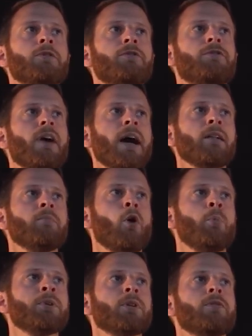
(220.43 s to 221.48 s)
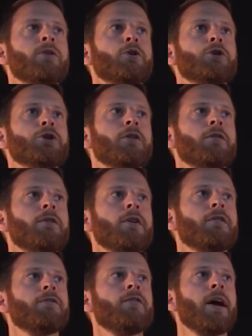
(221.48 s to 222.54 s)
final moment of inertia,
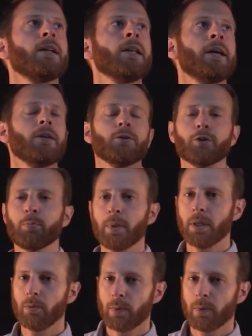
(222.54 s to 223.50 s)
final angular speed.